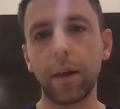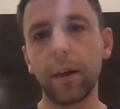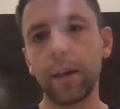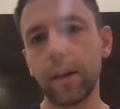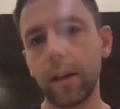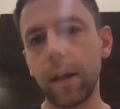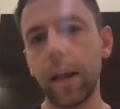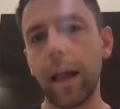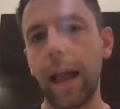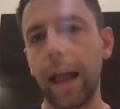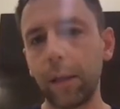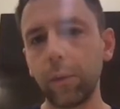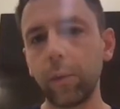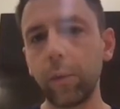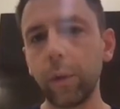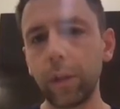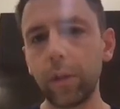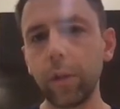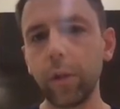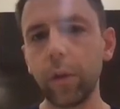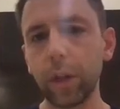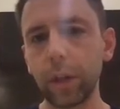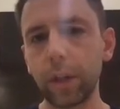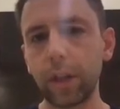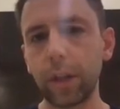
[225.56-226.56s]
we
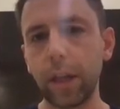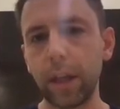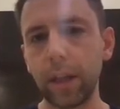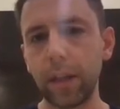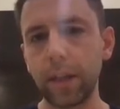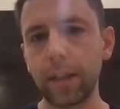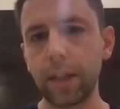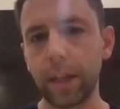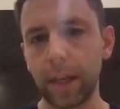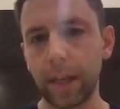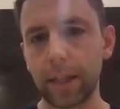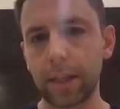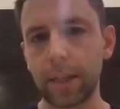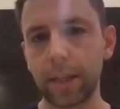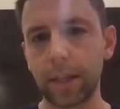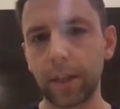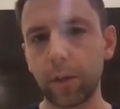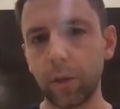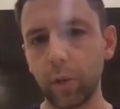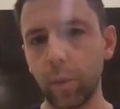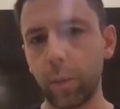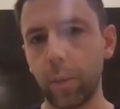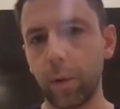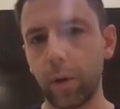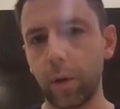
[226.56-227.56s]
do it in zkSync
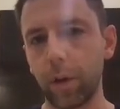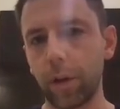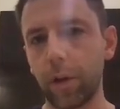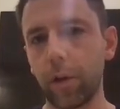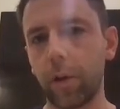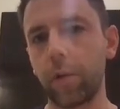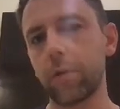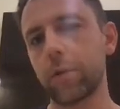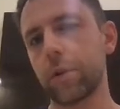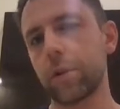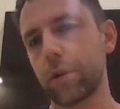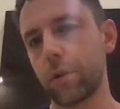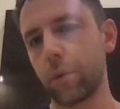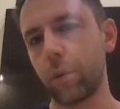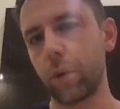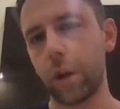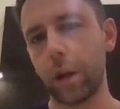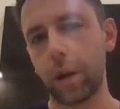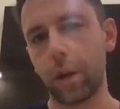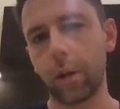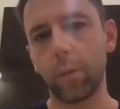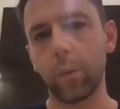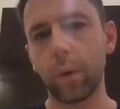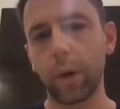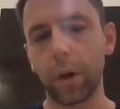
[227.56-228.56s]
2.0, so
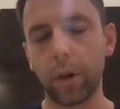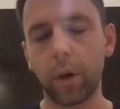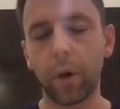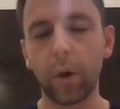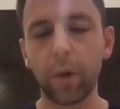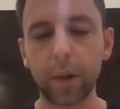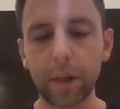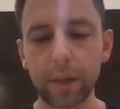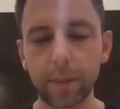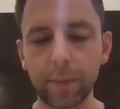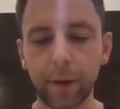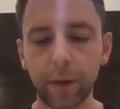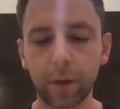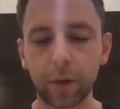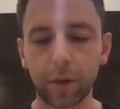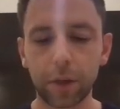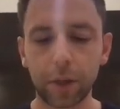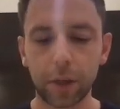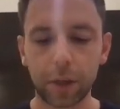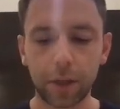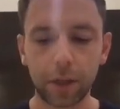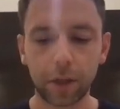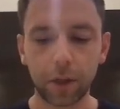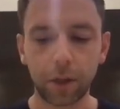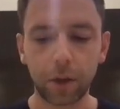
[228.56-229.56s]
where all the smart
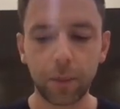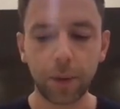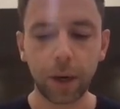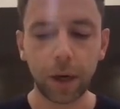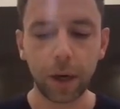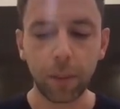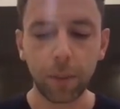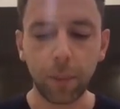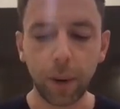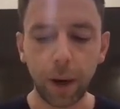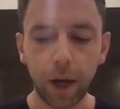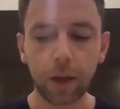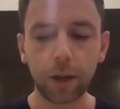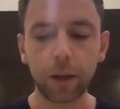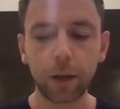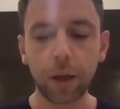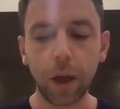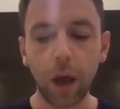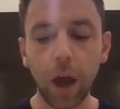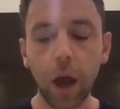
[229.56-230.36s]
contracts are going to be compiled.